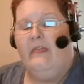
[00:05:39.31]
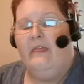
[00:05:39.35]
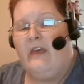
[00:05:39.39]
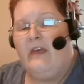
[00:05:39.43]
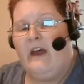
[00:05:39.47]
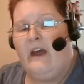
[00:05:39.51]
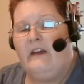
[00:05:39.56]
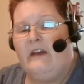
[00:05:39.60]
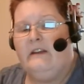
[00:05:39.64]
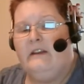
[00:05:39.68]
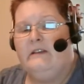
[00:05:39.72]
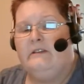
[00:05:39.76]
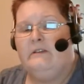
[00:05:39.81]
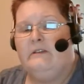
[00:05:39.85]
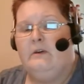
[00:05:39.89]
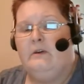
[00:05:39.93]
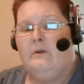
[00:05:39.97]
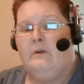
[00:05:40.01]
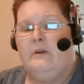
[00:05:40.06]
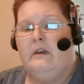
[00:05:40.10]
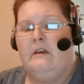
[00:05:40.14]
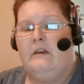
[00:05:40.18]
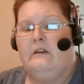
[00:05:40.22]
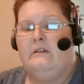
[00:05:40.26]
That is
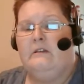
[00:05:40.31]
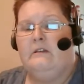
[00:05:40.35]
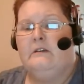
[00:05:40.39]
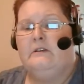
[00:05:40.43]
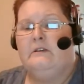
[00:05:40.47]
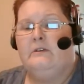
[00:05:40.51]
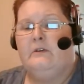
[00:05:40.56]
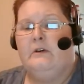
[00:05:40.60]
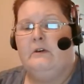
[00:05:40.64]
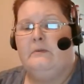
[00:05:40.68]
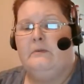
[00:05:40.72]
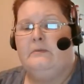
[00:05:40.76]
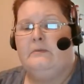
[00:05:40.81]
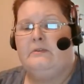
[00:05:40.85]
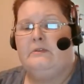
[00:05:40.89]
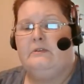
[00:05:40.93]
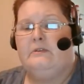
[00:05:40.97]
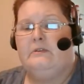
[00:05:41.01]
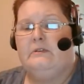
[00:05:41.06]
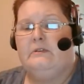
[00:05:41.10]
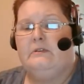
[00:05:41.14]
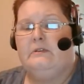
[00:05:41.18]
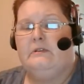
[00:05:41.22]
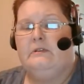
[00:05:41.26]
soaking in the
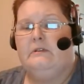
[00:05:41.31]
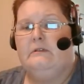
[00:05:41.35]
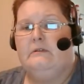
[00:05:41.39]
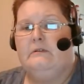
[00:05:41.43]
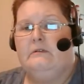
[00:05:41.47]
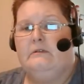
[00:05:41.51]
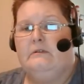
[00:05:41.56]
scriptures.